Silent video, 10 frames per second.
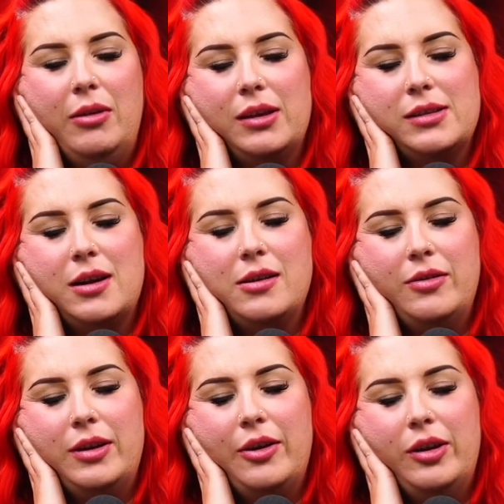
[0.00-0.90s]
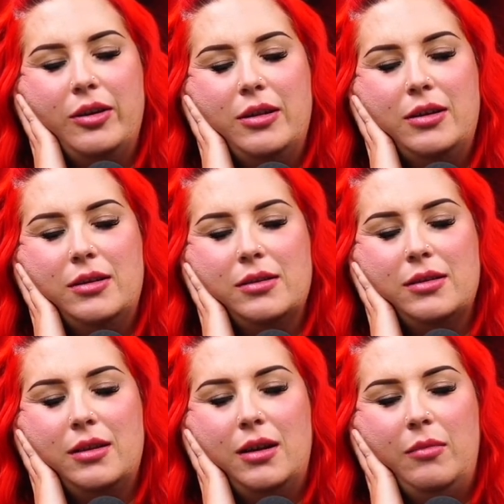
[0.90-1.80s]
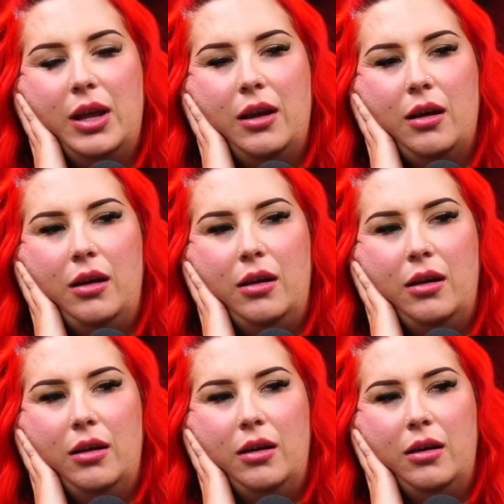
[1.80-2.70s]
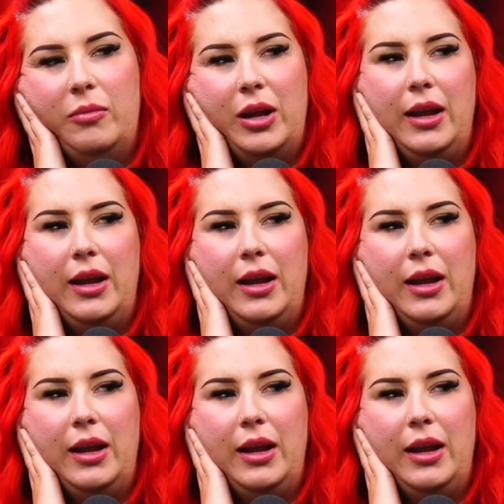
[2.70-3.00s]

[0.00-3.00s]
I'll start doing areolas. And then I'm like, but I